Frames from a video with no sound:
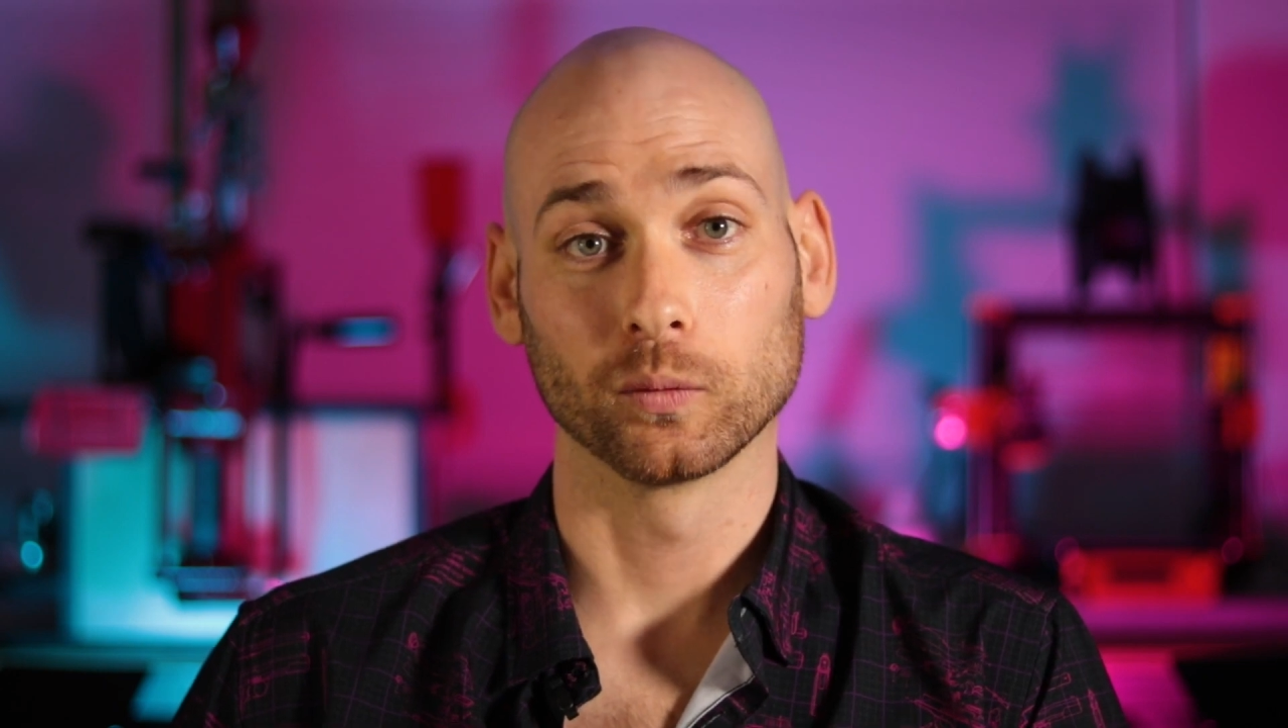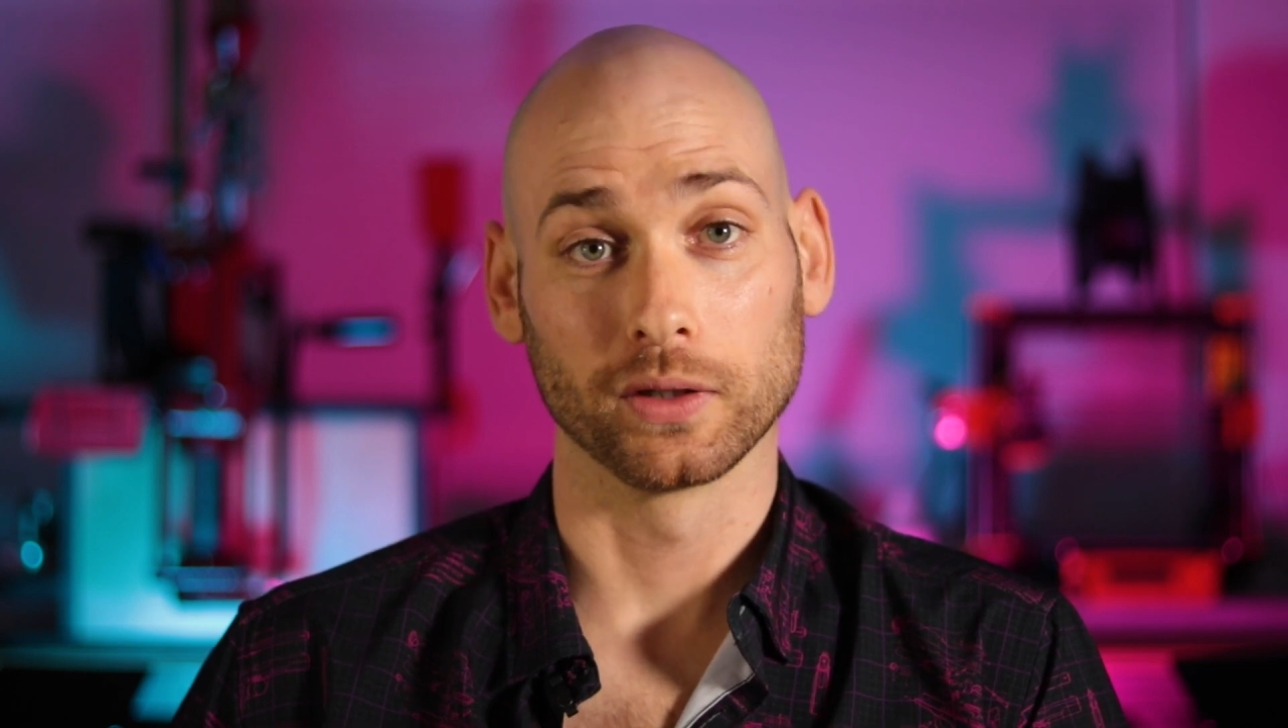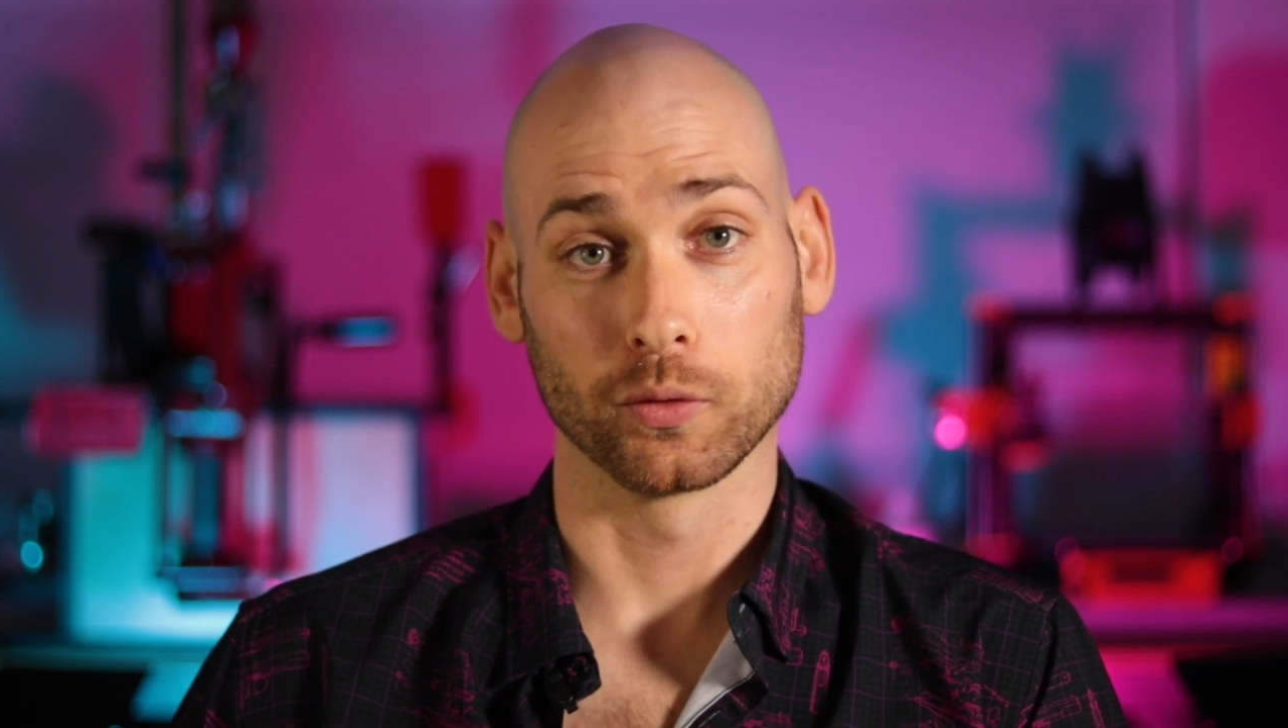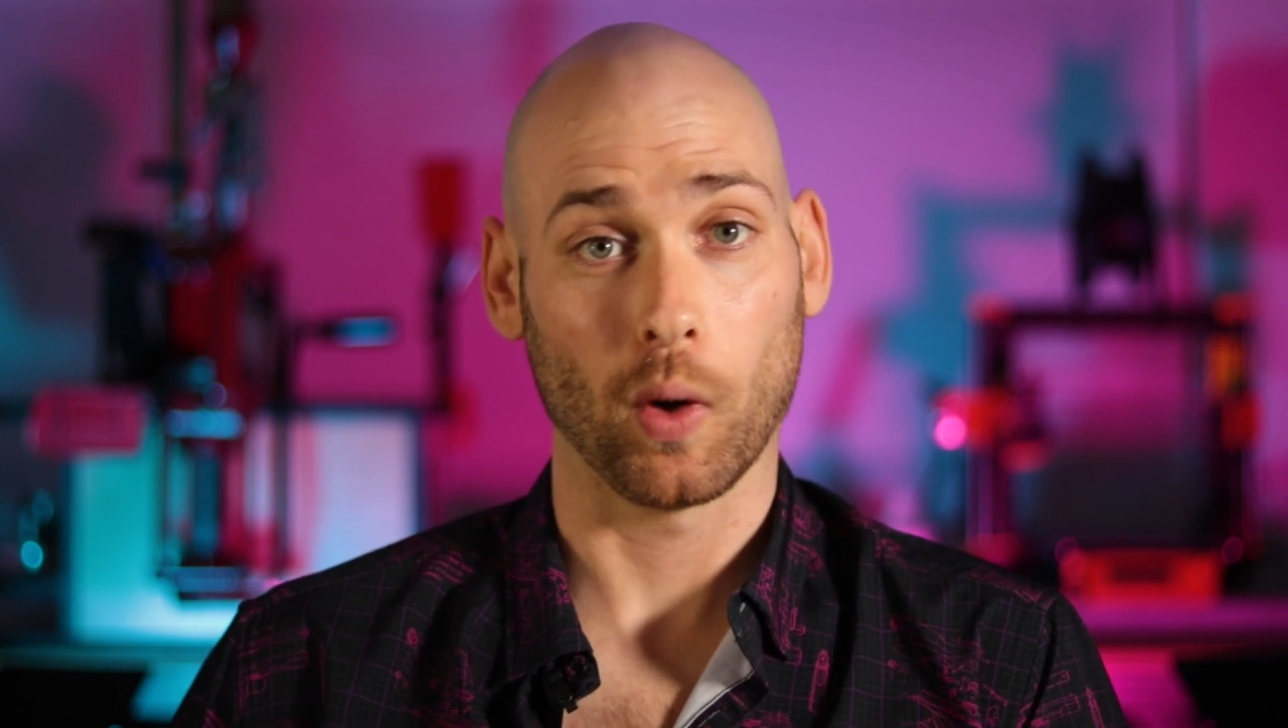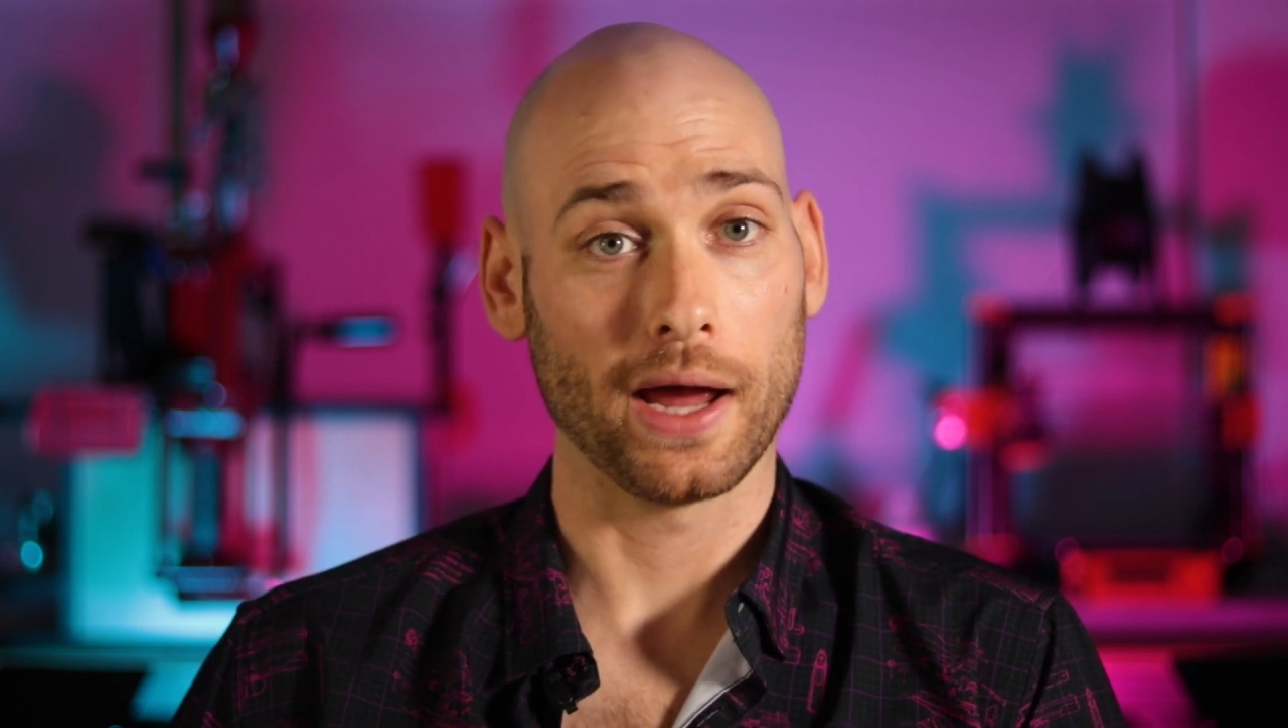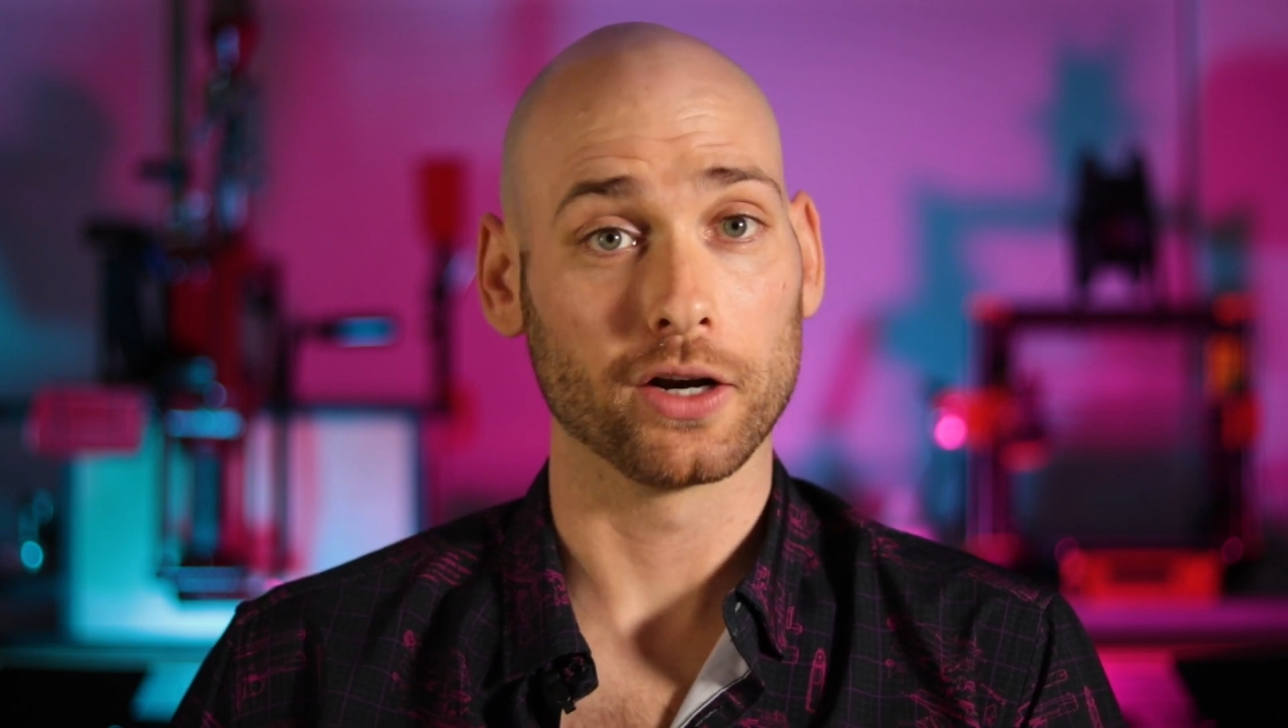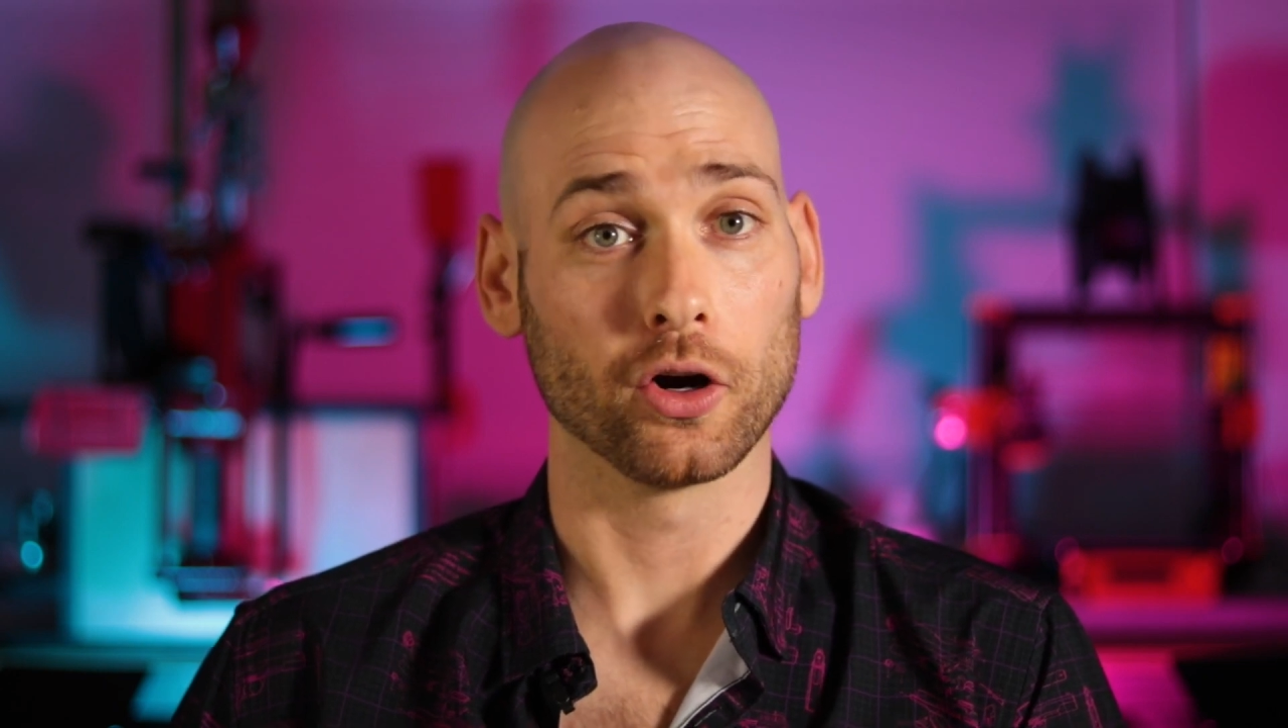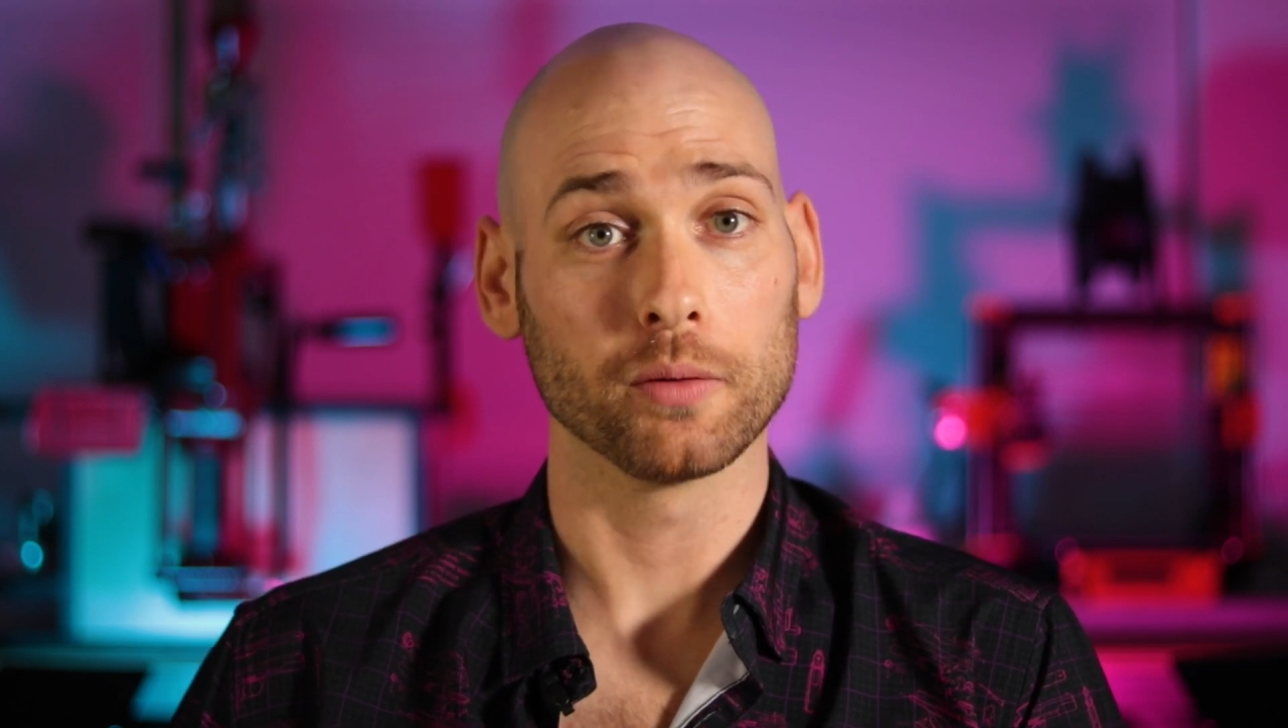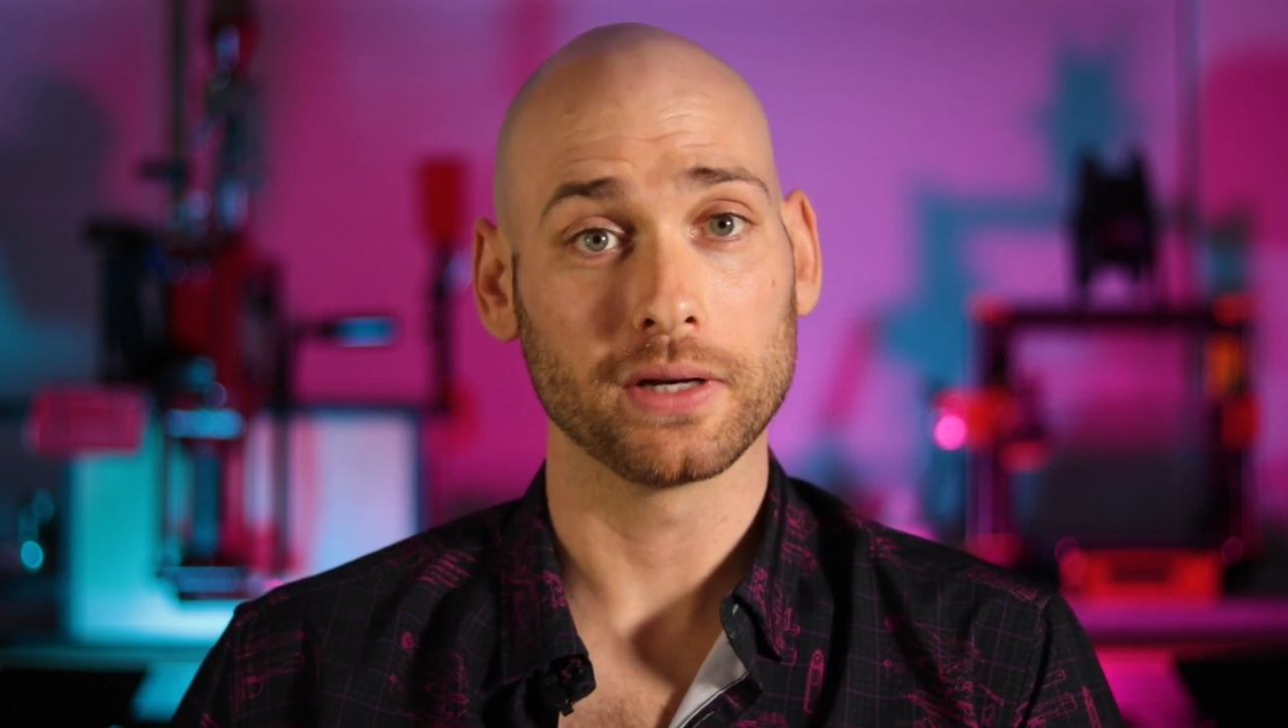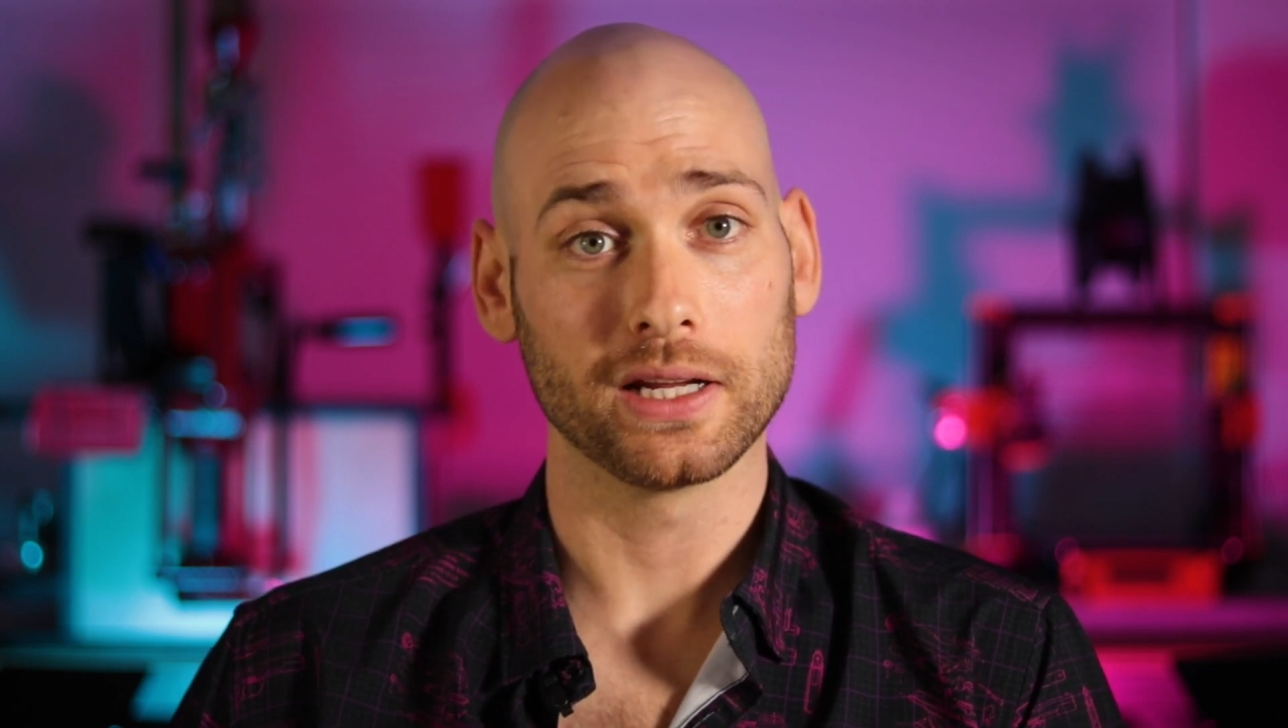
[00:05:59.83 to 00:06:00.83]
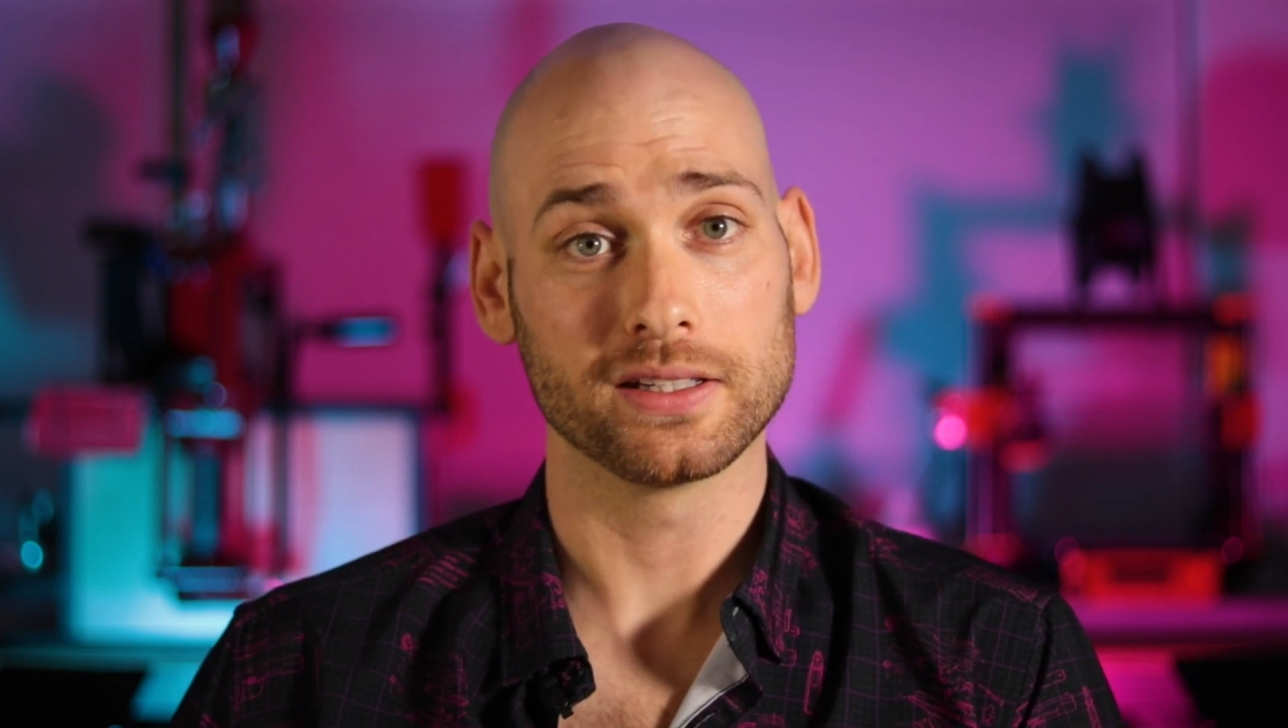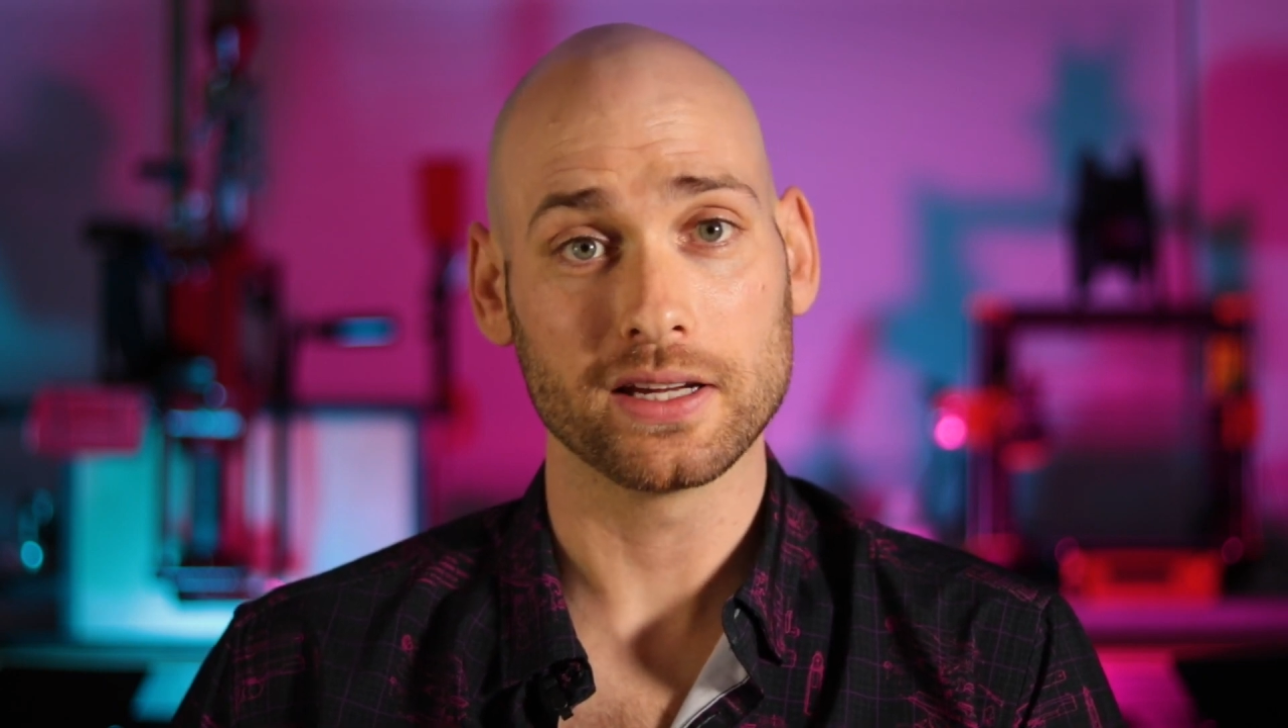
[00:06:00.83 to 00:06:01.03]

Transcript: Did Wyatt Earp need a